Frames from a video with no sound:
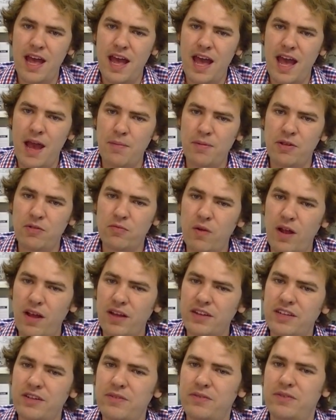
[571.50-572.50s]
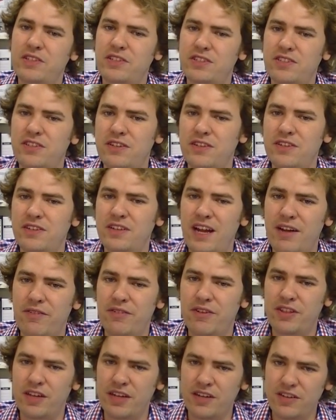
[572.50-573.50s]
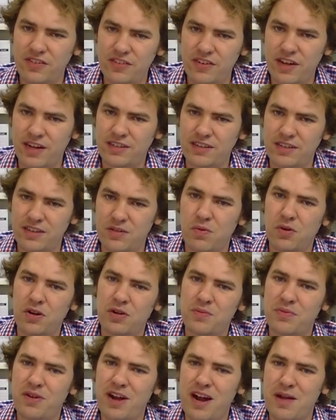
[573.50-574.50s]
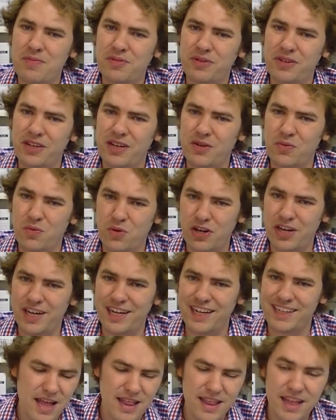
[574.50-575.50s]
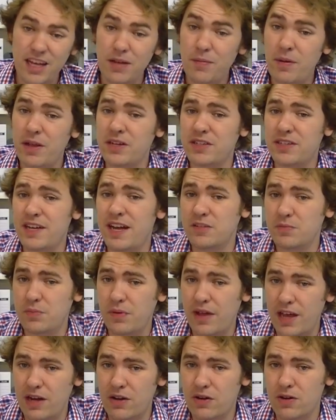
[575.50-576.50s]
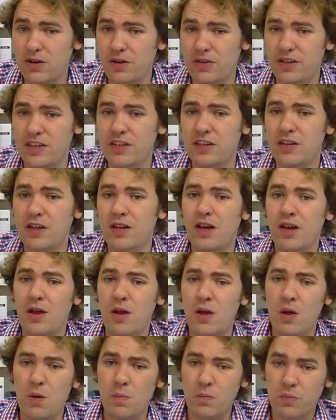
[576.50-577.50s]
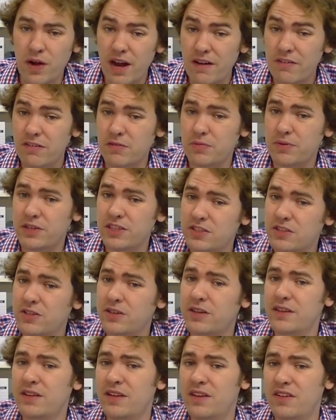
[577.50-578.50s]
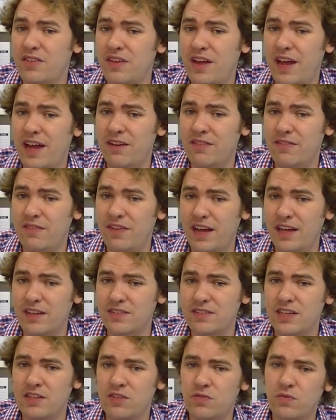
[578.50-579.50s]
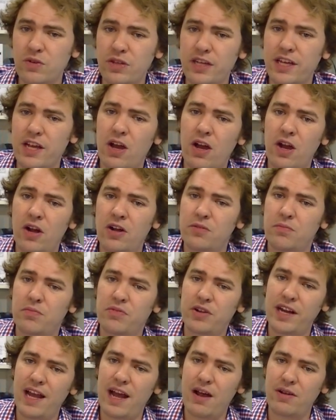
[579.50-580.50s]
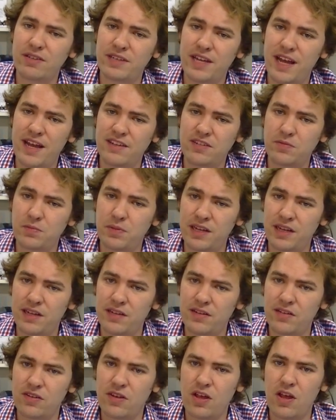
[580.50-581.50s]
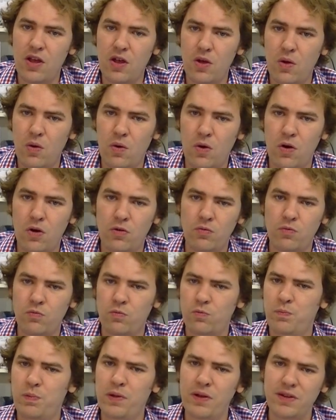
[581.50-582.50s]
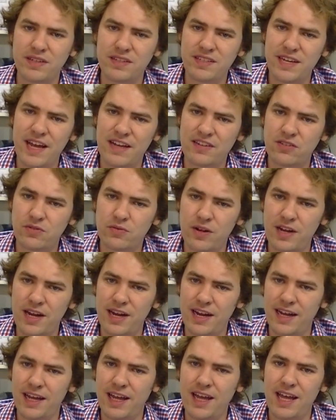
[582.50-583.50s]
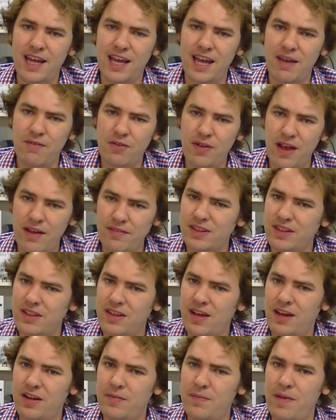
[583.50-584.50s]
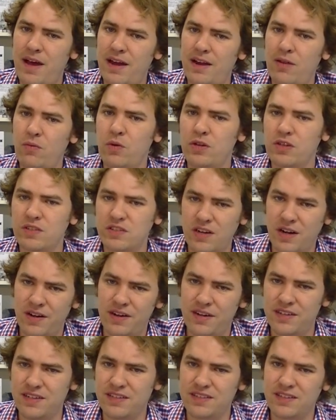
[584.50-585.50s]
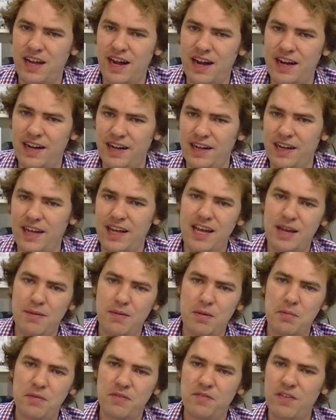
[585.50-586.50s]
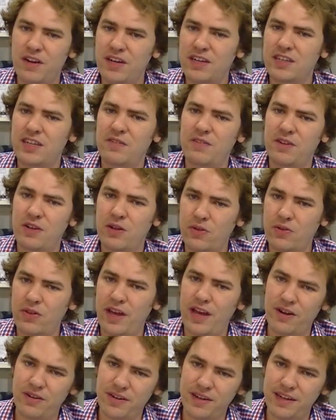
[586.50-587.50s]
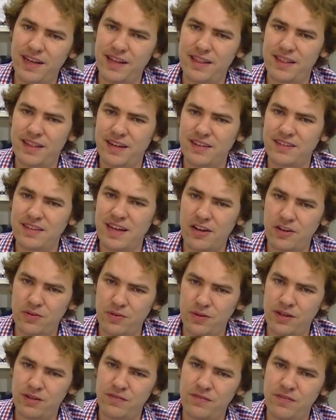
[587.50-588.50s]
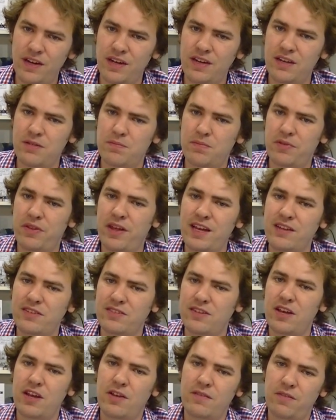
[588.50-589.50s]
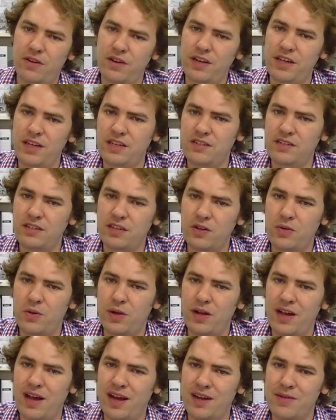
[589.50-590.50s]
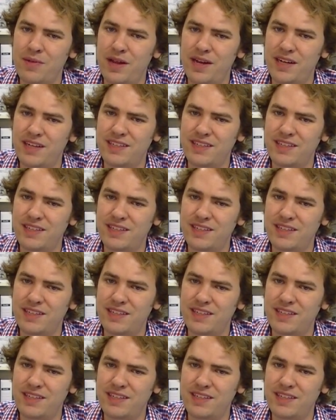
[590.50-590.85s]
and be relatively certain that everything is stuck to the board properly and working. Think about your test plan early, preferably during the design phase. It's really hard to bring out test pins or build a test rig if you haven't thought about it when you started designing. It may be very difficult later to get things out to a convenient place for an easy and quick automated